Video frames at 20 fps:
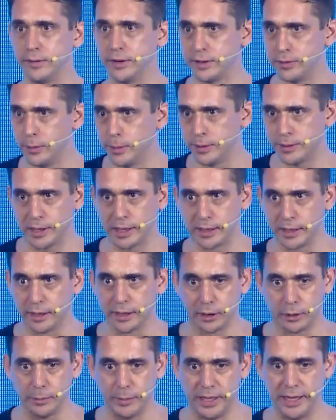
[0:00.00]
It's almost like a
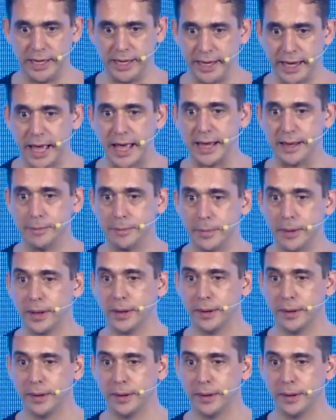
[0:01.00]
little mini game.